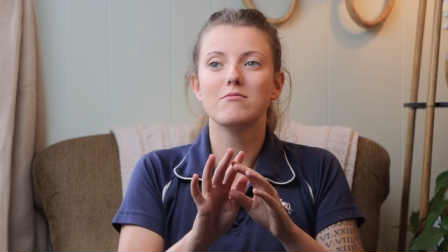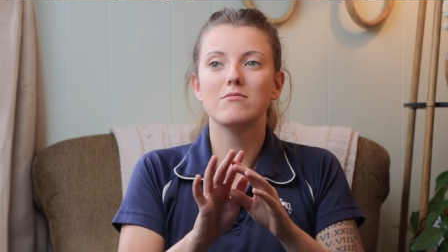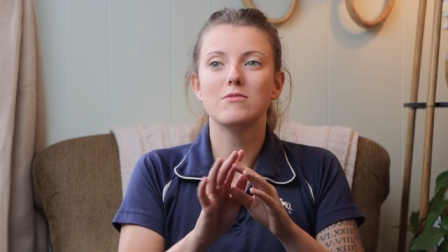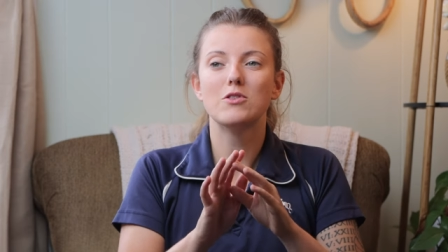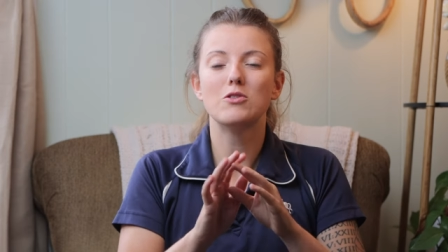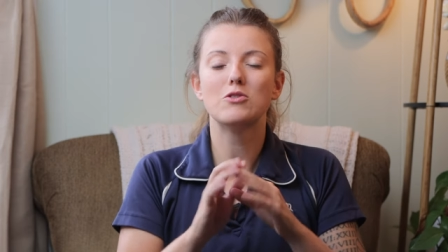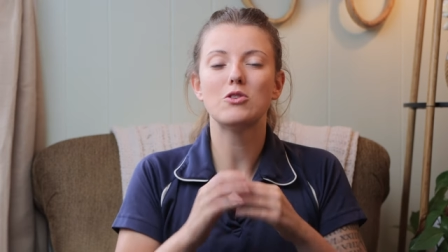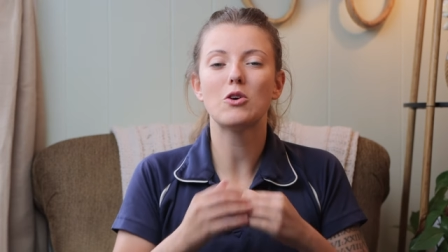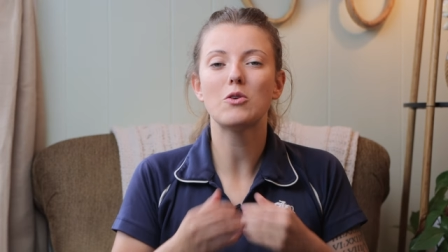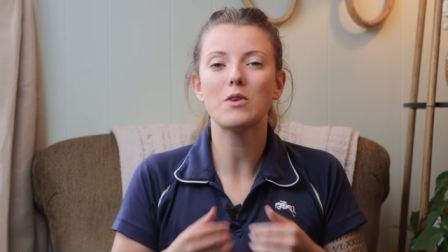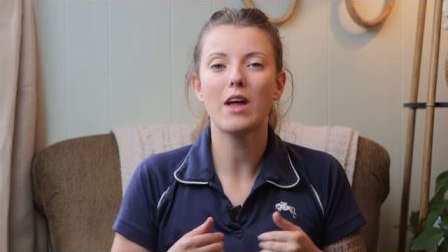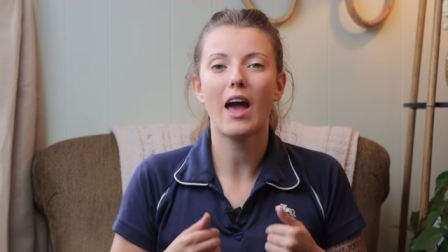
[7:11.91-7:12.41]

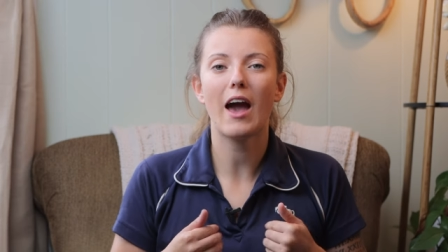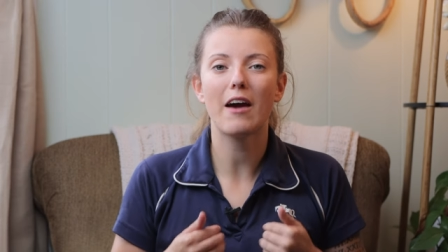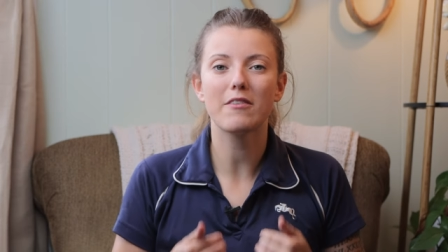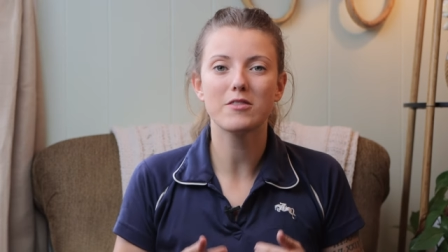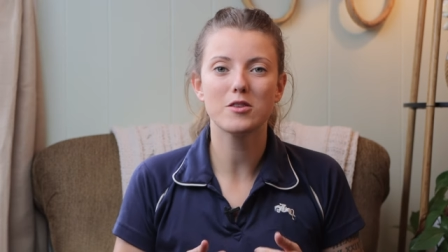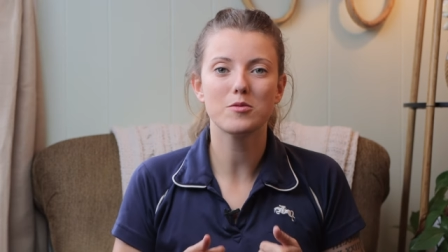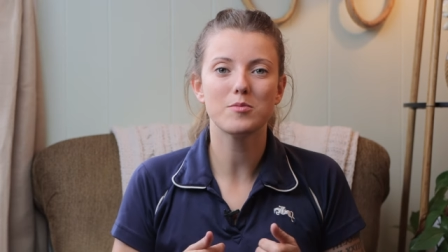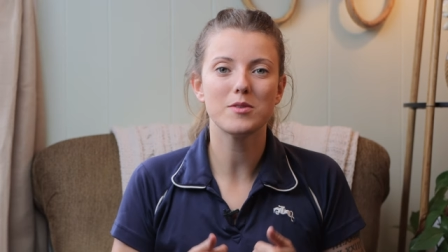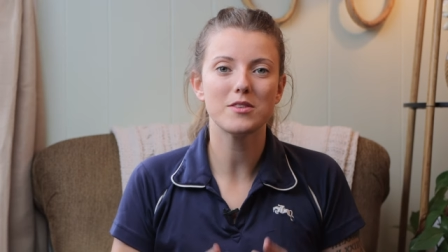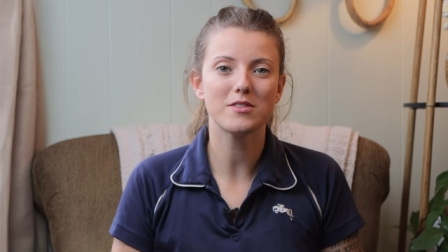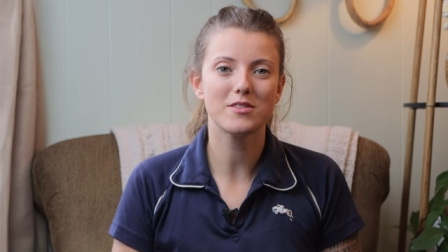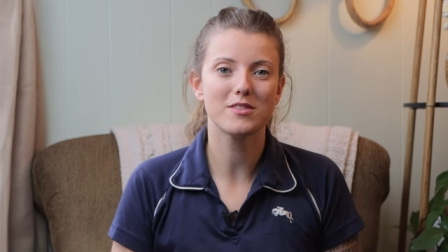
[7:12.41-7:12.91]
you don't have
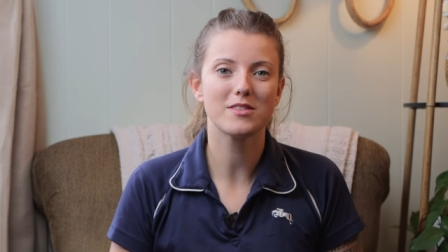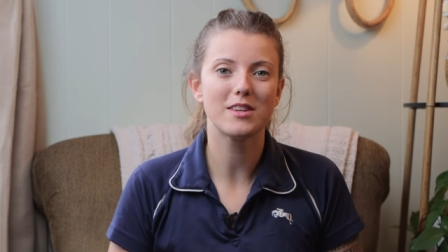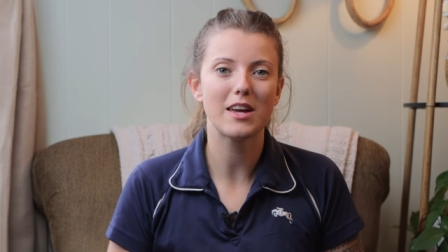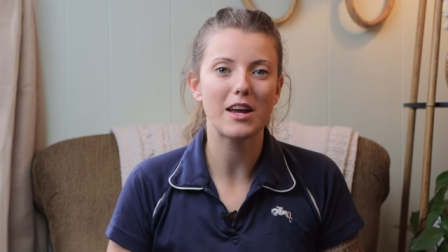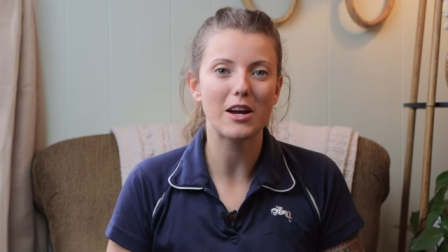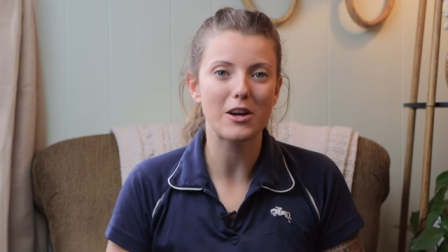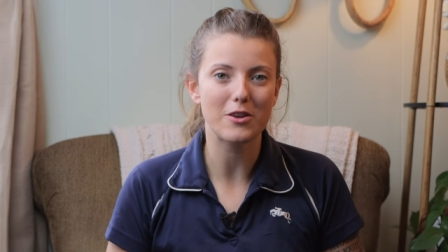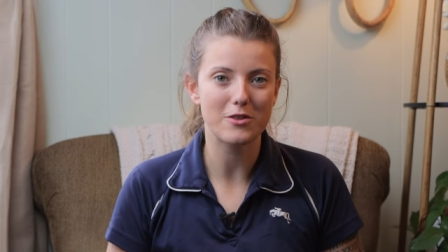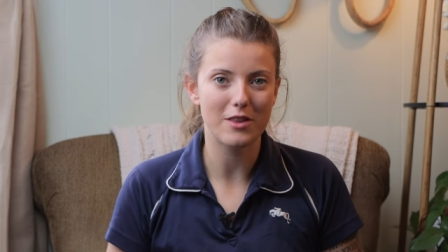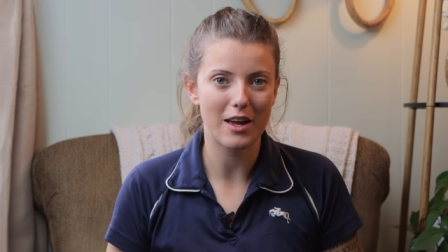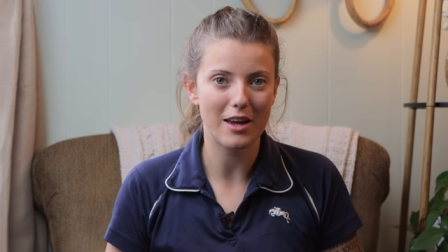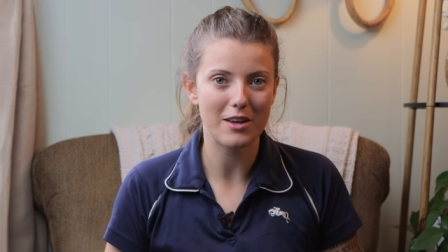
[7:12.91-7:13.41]
to be
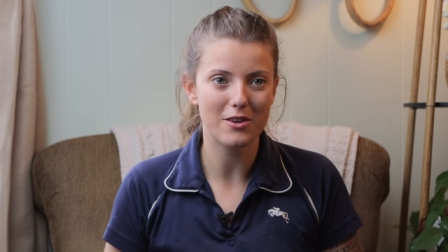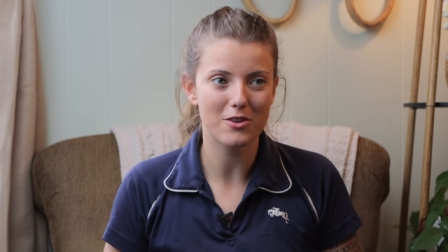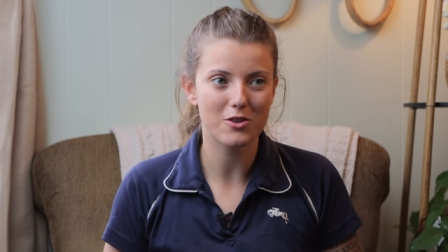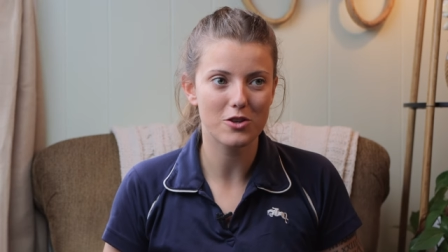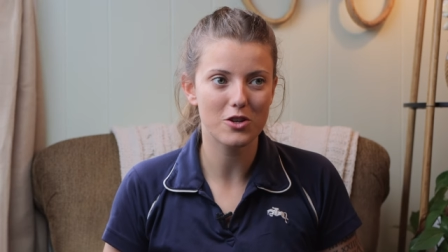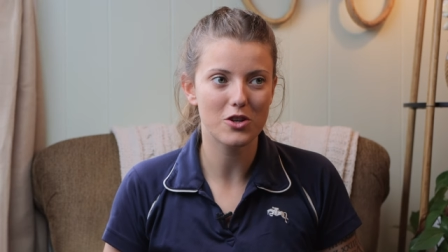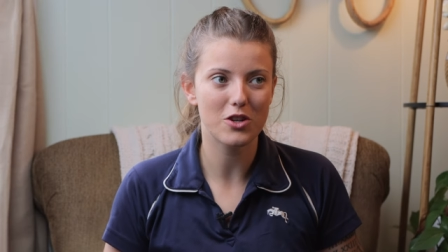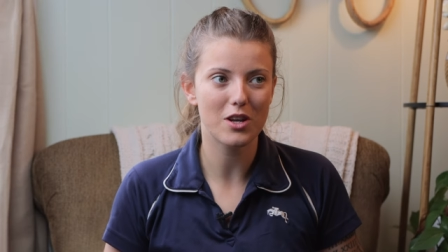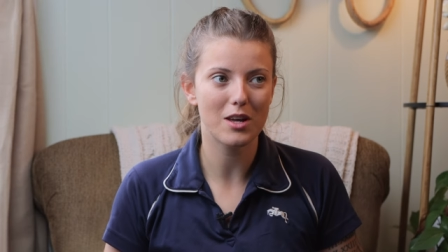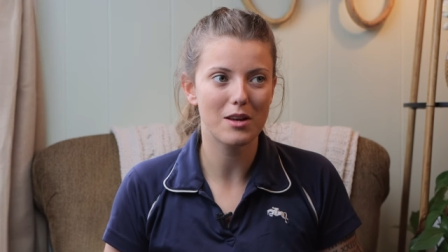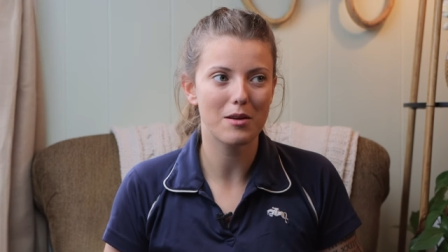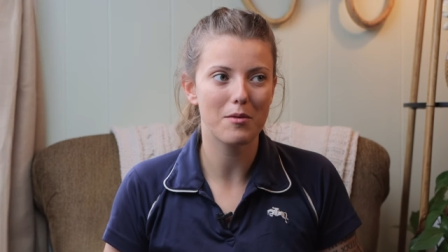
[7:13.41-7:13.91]
scared that you're
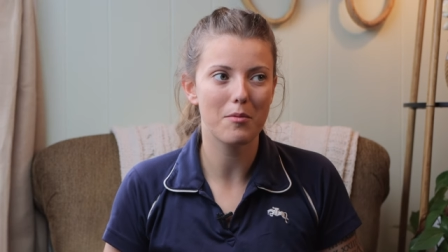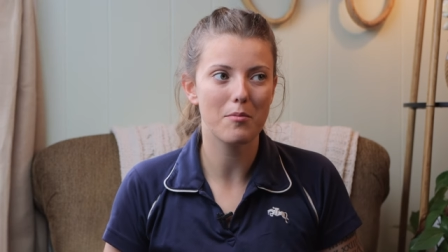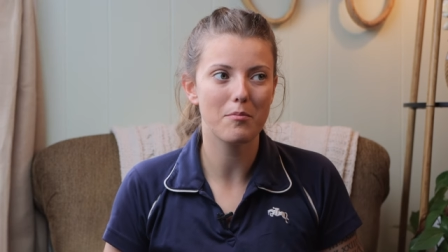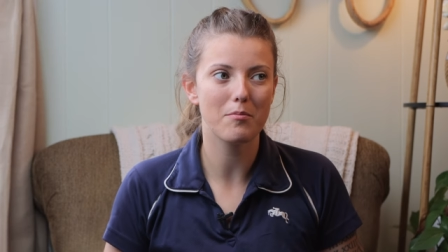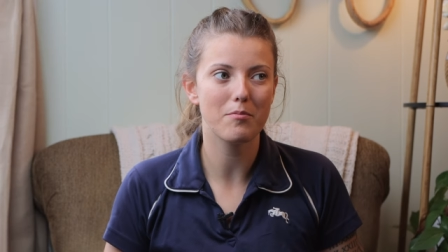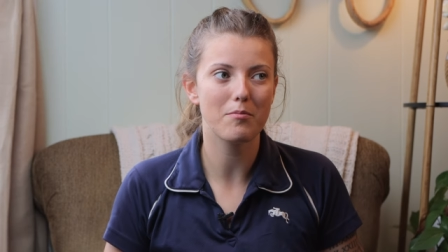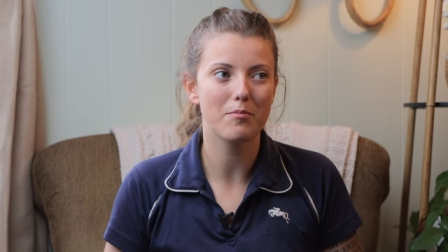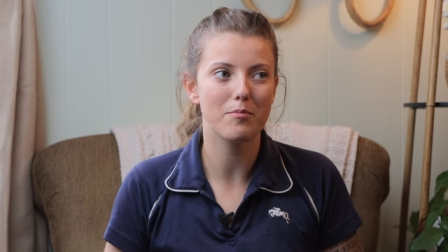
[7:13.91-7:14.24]
gonna